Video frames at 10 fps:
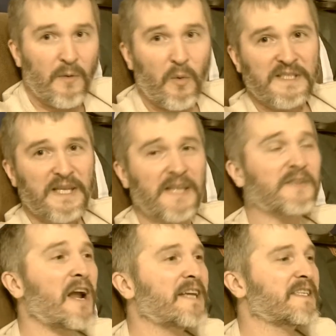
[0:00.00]
But what's
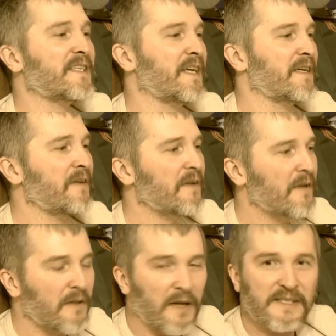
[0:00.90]
interesting,
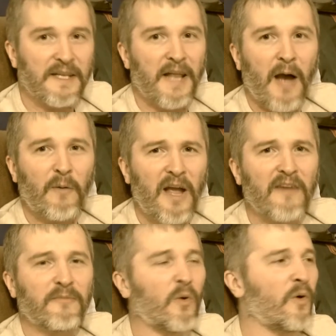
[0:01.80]
I said, now we
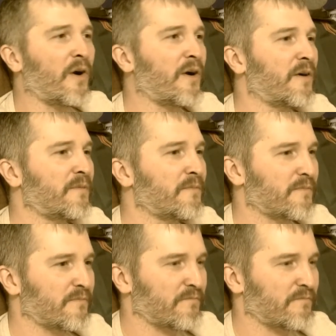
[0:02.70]
have more